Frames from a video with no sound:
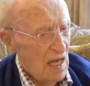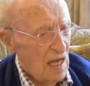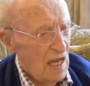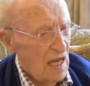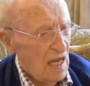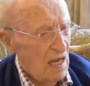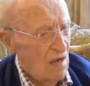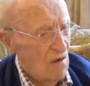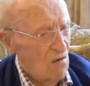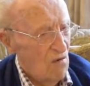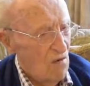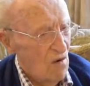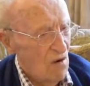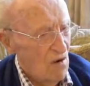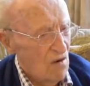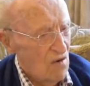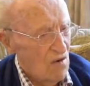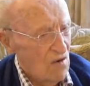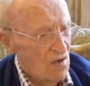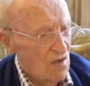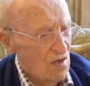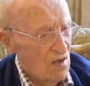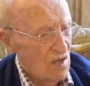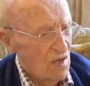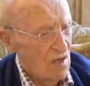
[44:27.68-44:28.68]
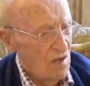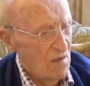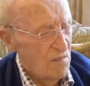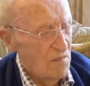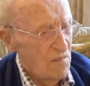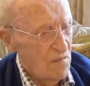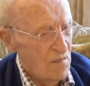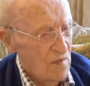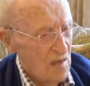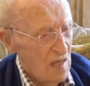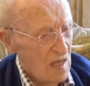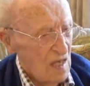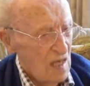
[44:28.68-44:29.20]
it was
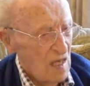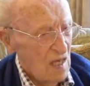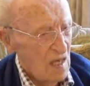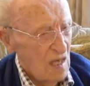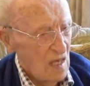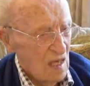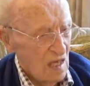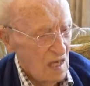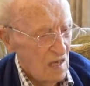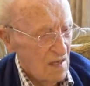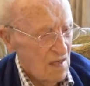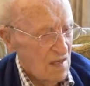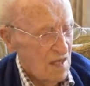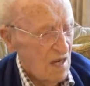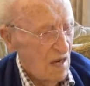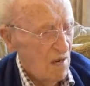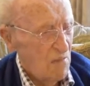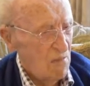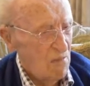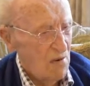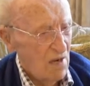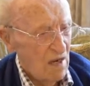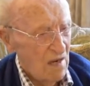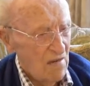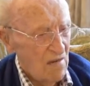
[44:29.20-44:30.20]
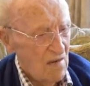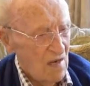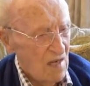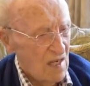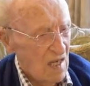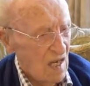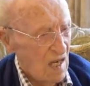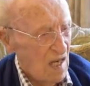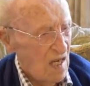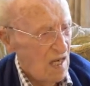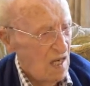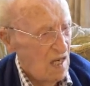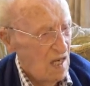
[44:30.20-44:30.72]
um, I said
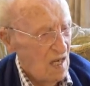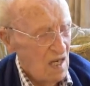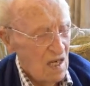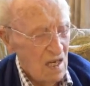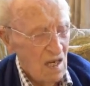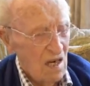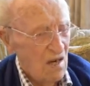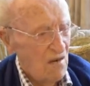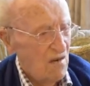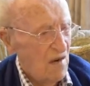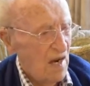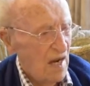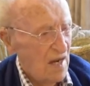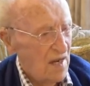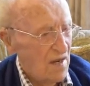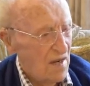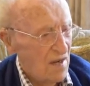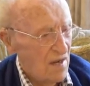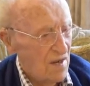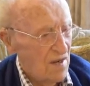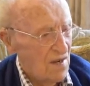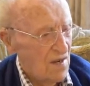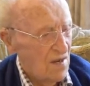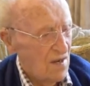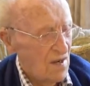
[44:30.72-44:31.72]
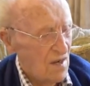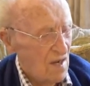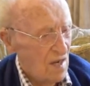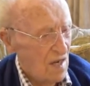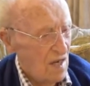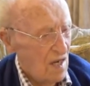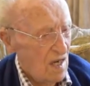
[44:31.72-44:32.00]
previously, horrendous.